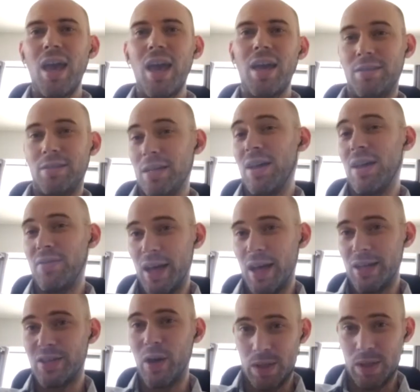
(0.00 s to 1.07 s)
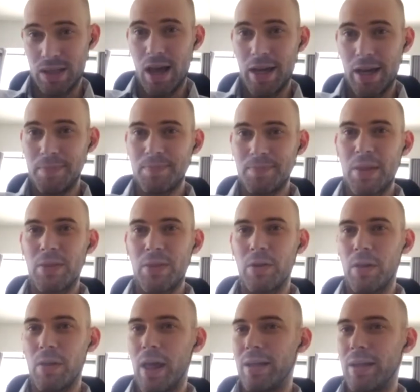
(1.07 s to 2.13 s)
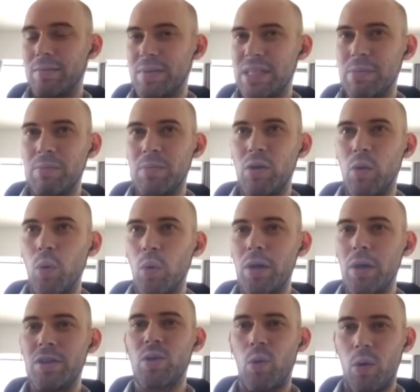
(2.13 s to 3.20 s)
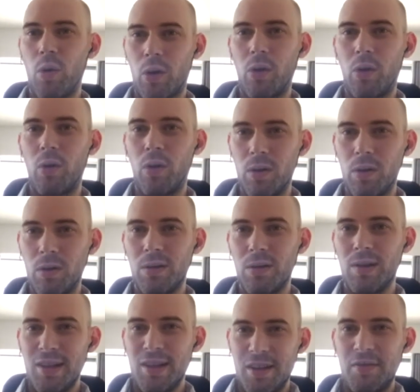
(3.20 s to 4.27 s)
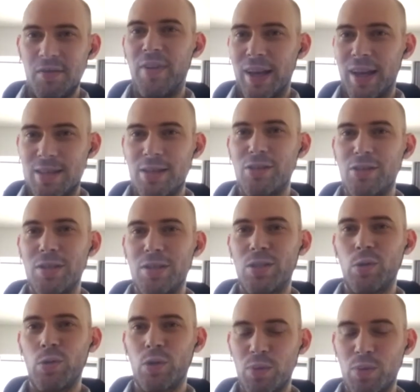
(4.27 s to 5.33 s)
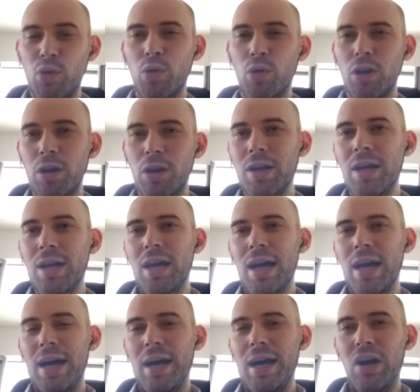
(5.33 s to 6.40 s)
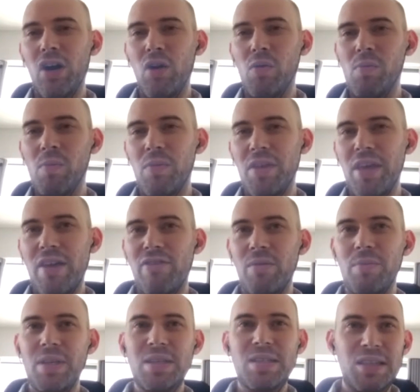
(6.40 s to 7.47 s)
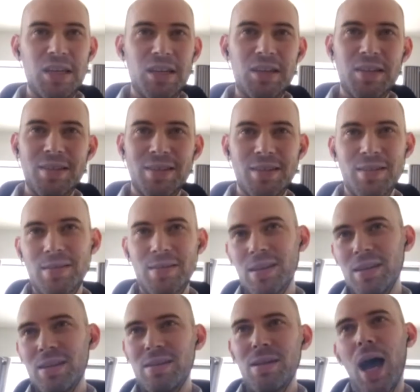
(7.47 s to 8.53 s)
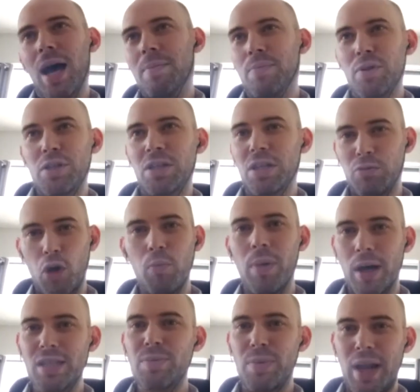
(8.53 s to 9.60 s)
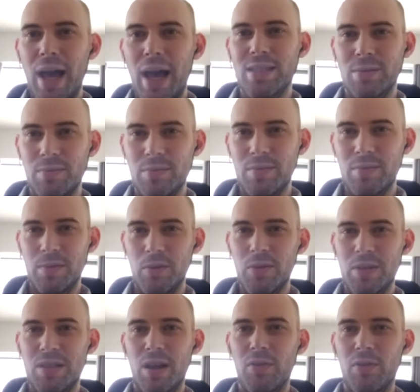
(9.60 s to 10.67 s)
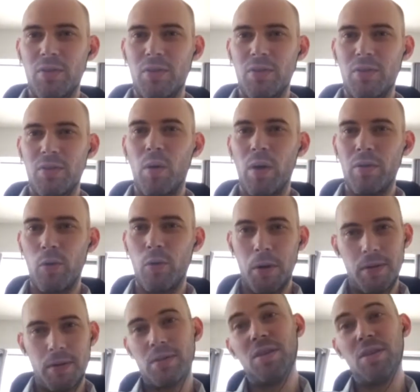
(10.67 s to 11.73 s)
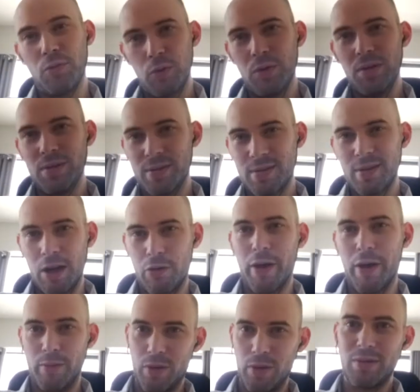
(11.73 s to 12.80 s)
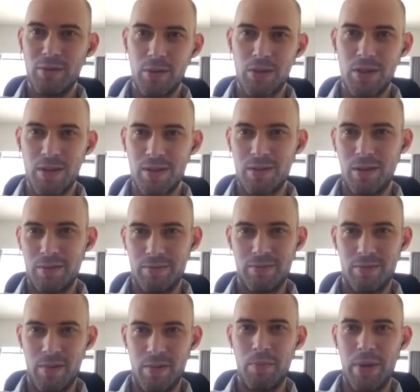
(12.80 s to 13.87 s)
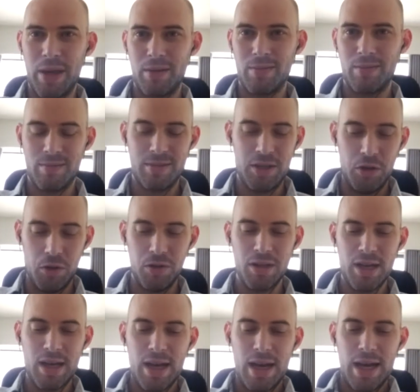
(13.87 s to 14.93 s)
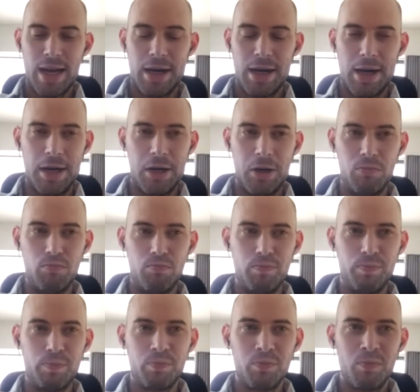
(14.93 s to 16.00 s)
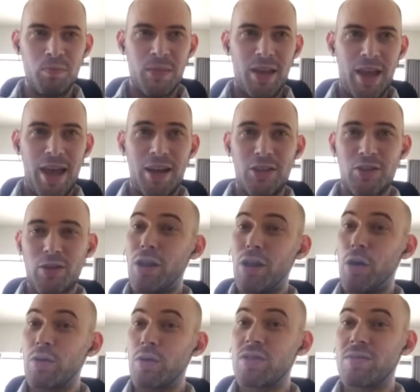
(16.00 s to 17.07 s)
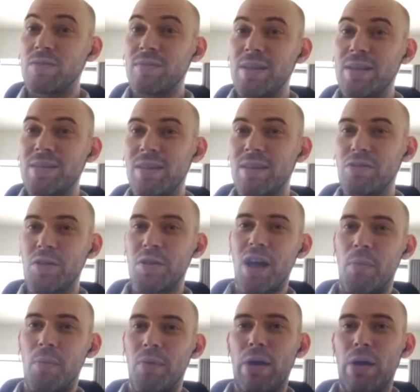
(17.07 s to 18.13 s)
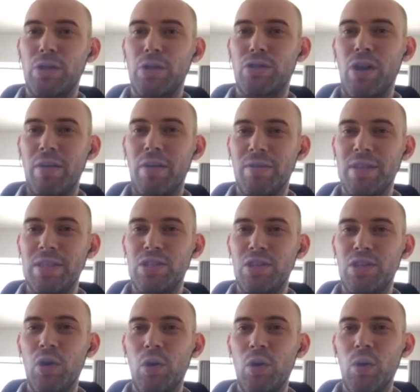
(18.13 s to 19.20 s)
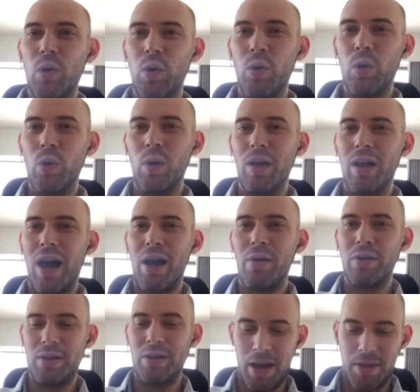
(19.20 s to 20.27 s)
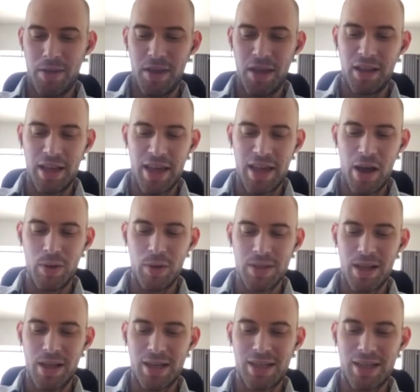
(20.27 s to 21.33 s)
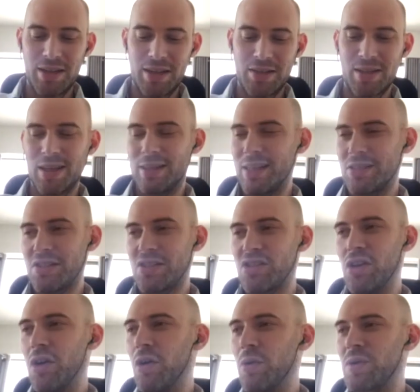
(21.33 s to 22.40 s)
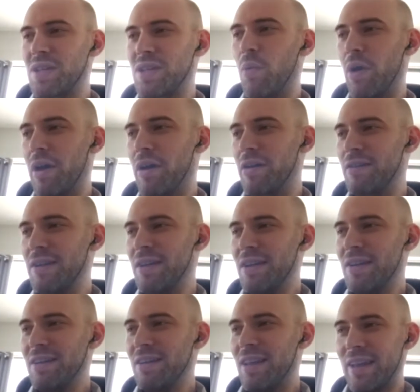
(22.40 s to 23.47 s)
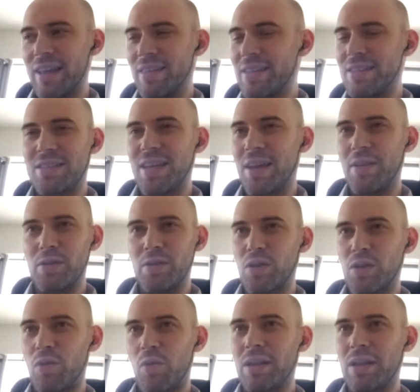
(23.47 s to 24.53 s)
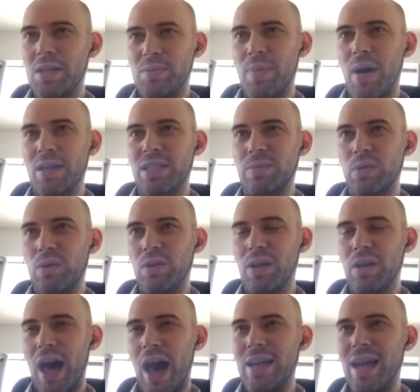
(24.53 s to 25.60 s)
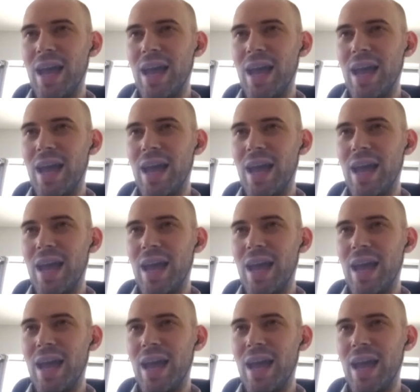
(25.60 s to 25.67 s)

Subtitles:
It does have a nice coastline. There are like some cool historical vestiges to explore. The F&B scene is not particularly robust, but has some good stuff going for it. The seafood is incredible, which is a big deal. And it's close. It's just a couple hours drive. So I think like, yeah, once lockdown is just like, let's just go somewhere. Like, let's just get there as quickly as possible.